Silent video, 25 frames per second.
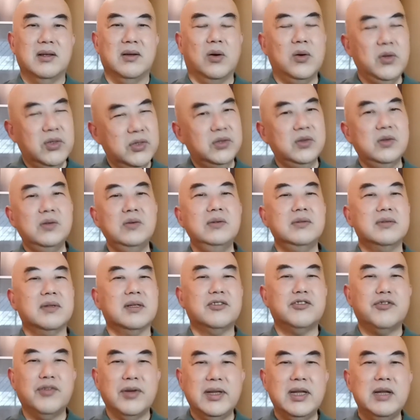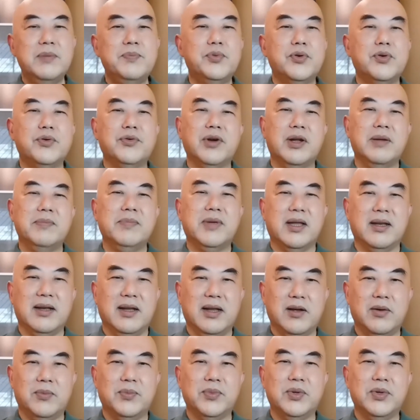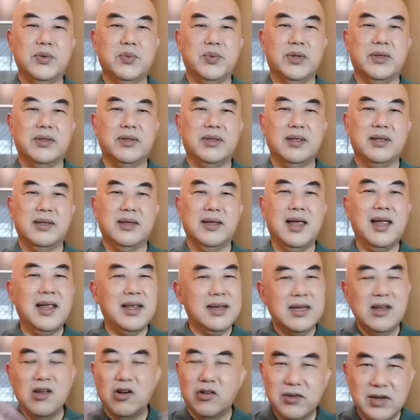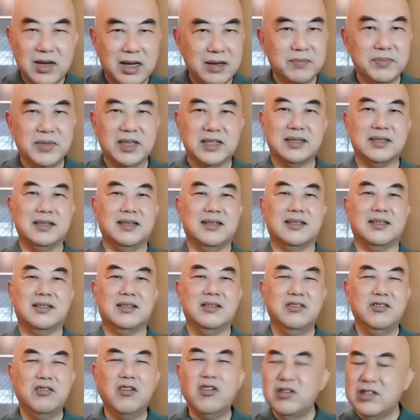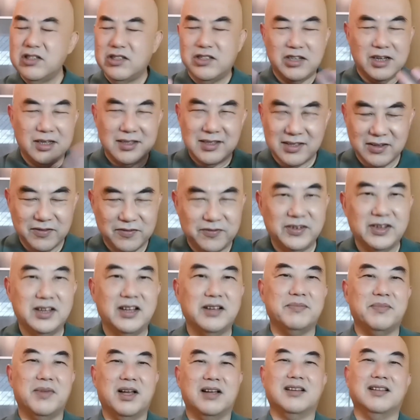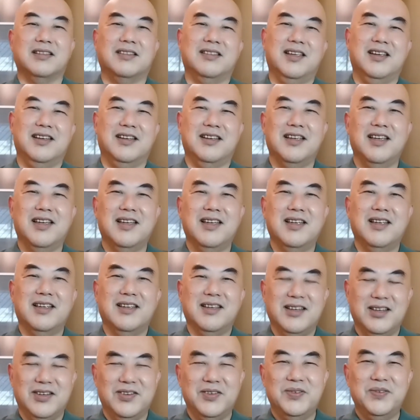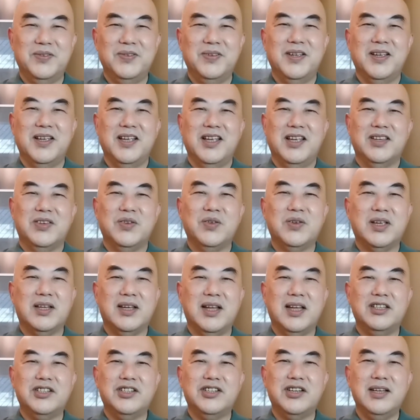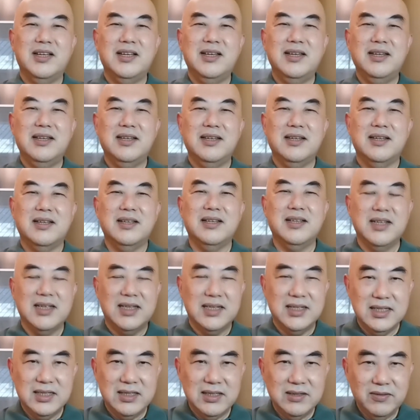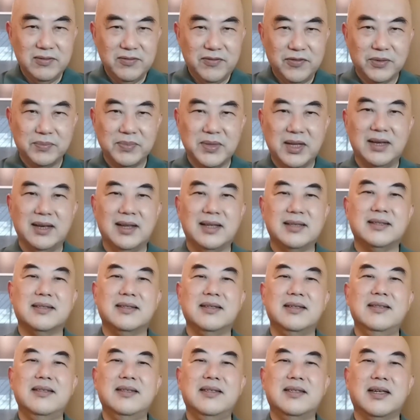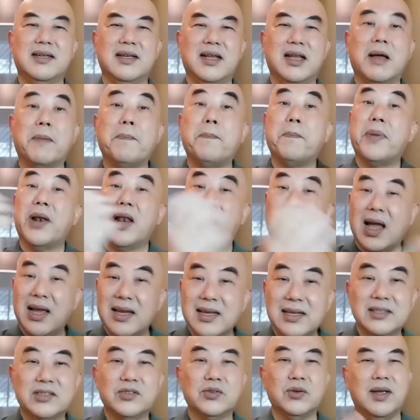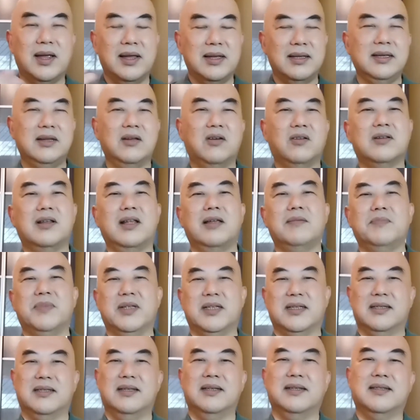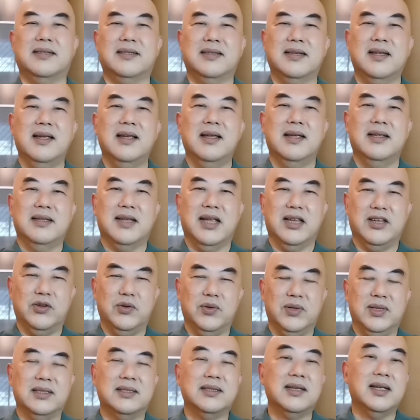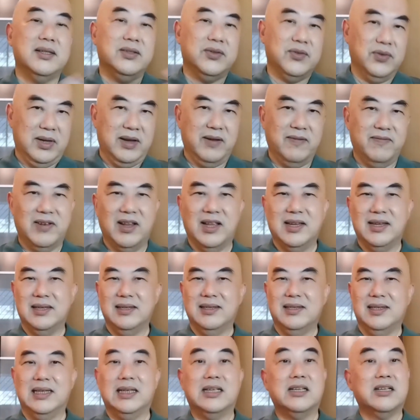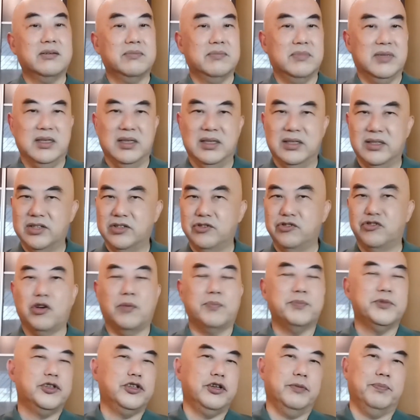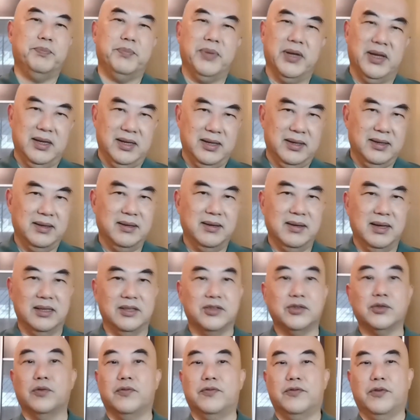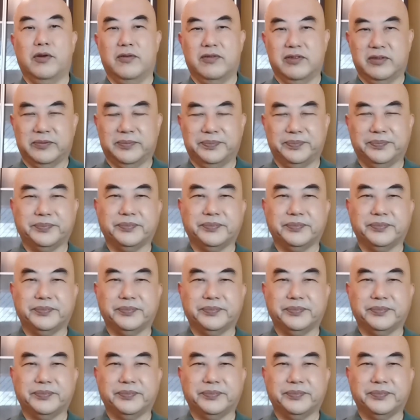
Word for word: Also, the training program can help you with any online business, not just affiliate marketing. You know, you can actually learn from the lessons and then apply it to any online business that you intend to have, like e-commerce, drop shipping, and so forth.